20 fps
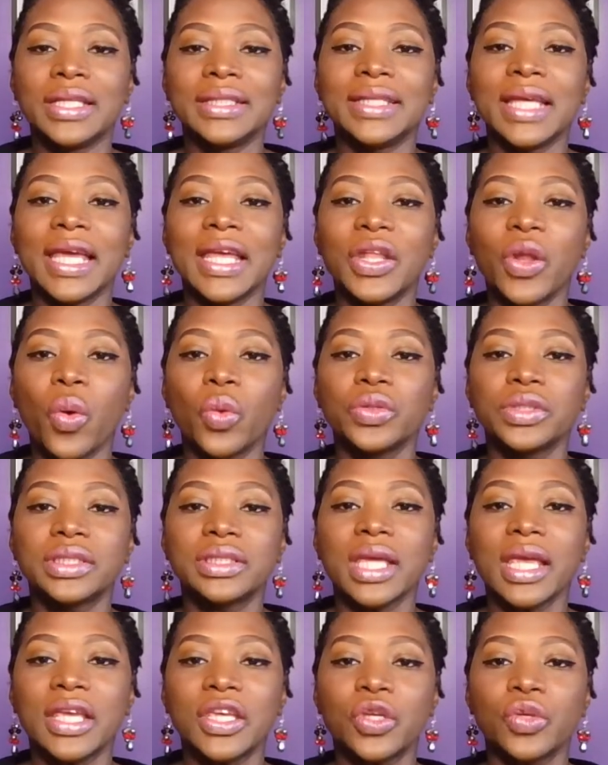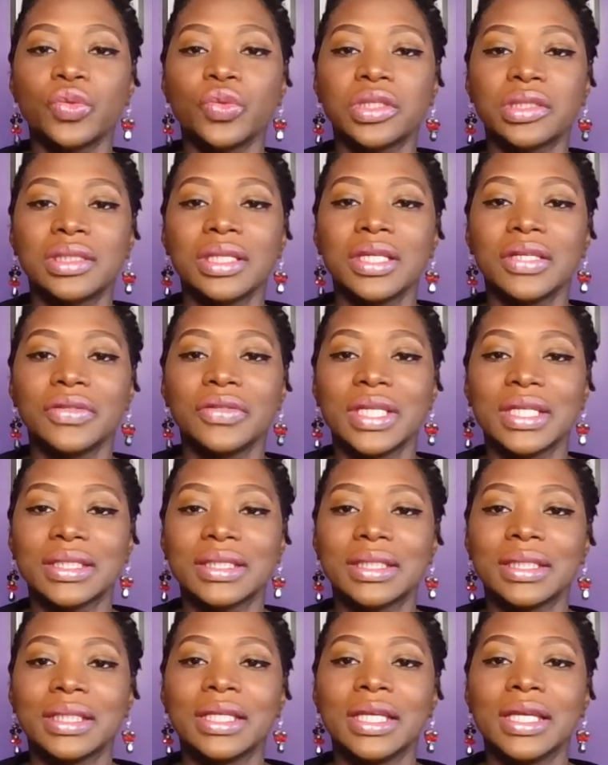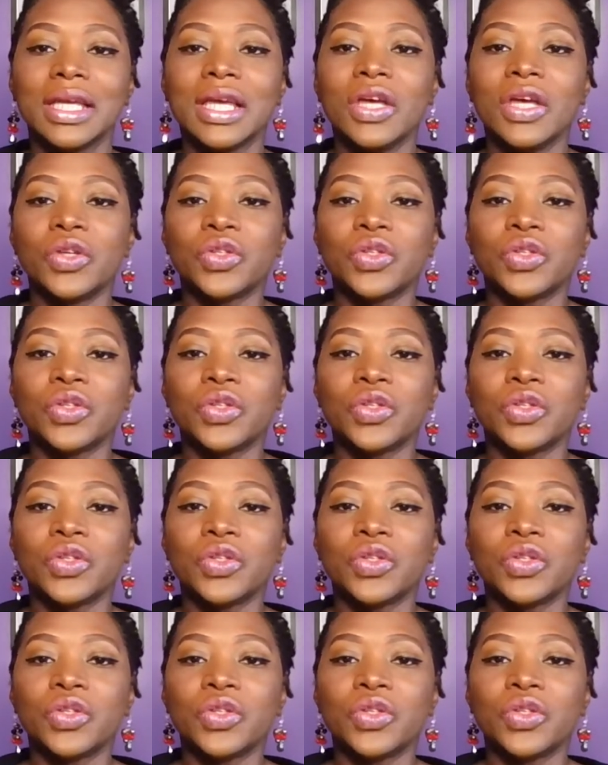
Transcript: They don't take you seriously.